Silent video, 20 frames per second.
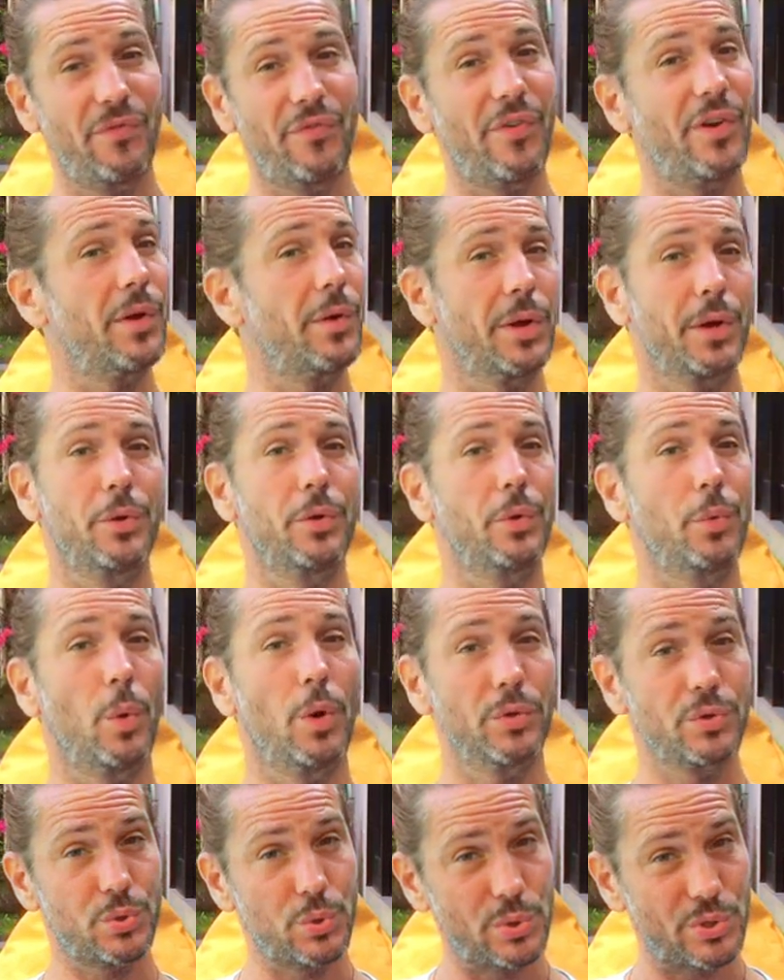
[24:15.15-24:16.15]
very good
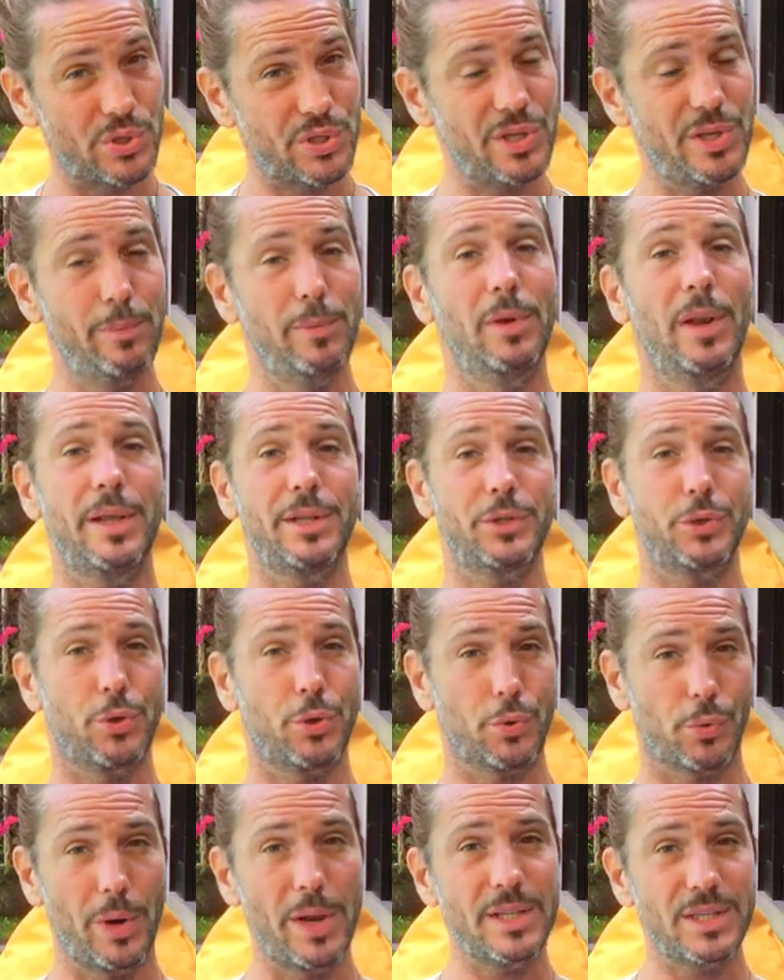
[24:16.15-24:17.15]
one to stimulate your
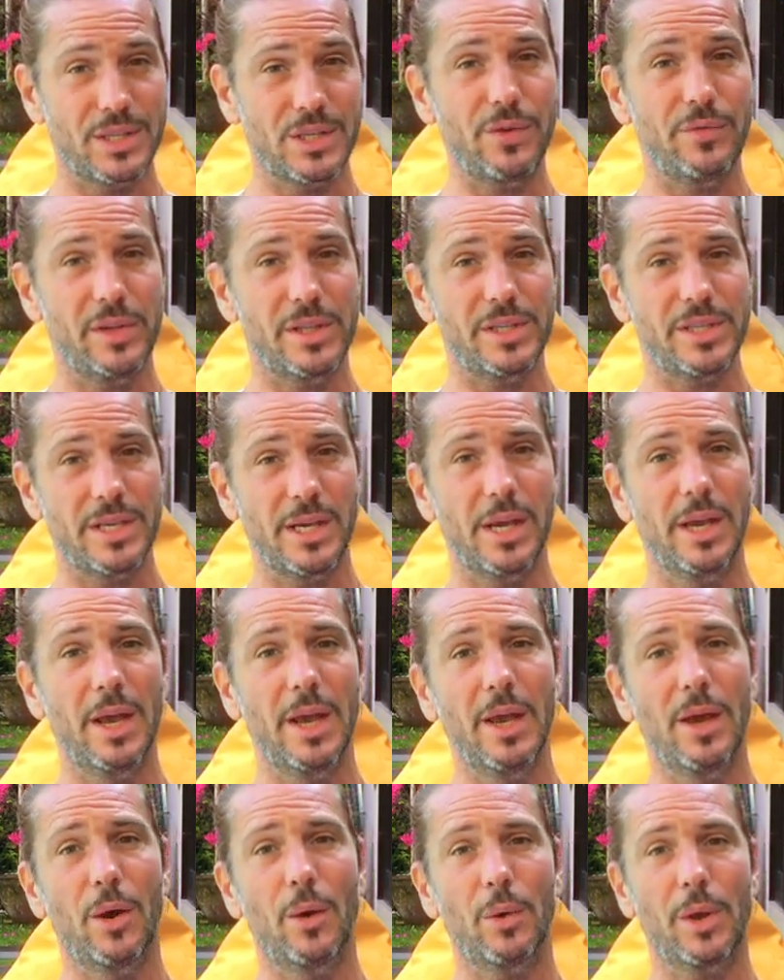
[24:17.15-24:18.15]
creativity,
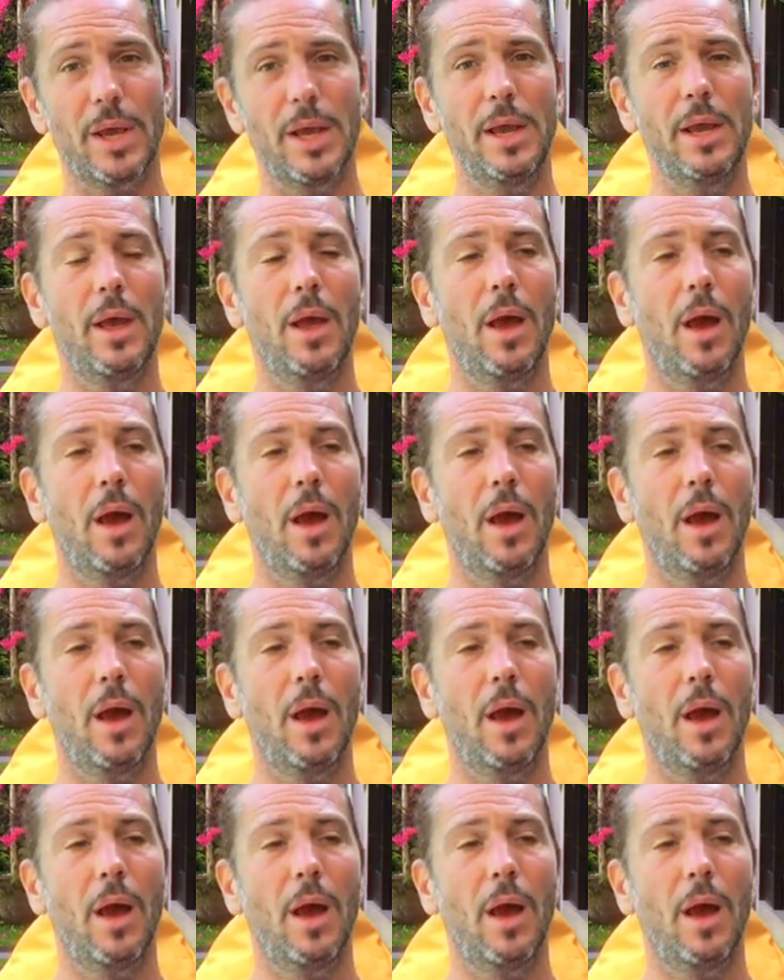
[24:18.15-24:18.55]
okay?